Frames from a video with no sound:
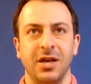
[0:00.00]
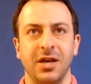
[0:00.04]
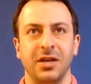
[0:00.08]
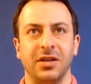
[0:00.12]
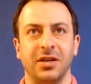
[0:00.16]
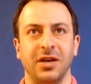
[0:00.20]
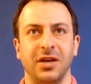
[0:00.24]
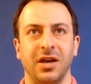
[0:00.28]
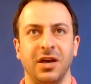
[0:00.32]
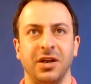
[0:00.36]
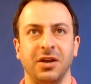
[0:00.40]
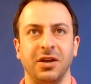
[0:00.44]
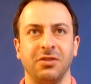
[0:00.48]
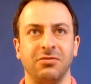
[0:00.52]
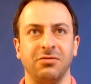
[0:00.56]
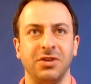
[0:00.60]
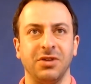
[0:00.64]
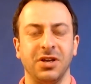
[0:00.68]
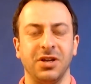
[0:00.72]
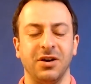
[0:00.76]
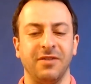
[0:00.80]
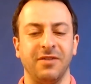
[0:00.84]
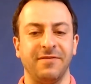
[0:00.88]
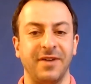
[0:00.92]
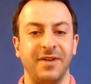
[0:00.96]
getting rid
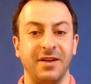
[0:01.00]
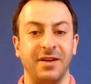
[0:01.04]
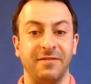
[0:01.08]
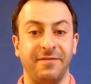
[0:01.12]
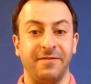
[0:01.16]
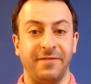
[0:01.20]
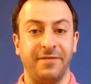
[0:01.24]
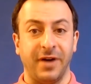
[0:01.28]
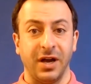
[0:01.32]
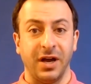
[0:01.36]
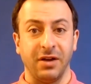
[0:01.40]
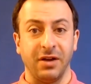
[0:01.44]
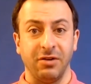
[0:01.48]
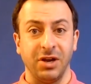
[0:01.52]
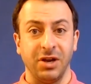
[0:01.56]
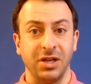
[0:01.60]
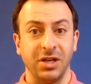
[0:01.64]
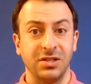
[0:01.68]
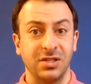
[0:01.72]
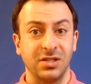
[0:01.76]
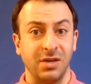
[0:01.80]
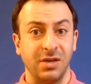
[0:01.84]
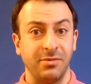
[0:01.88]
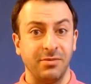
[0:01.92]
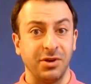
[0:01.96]
of and firing
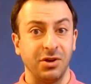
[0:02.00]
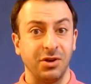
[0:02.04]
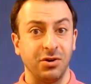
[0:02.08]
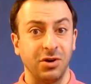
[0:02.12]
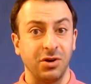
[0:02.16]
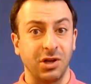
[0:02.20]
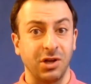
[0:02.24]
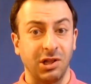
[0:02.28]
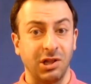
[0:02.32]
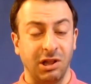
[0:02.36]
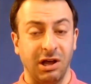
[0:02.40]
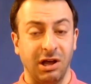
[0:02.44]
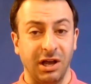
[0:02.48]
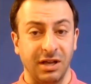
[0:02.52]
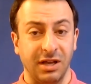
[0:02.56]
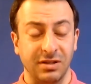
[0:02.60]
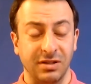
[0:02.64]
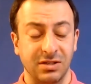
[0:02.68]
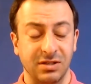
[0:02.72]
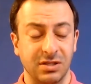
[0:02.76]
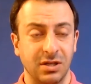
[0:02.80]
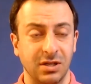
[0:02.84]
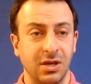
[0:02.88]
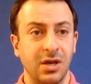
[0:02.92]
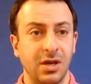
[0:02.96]
some of your
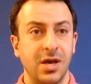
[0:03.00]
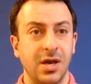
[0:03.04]
clients.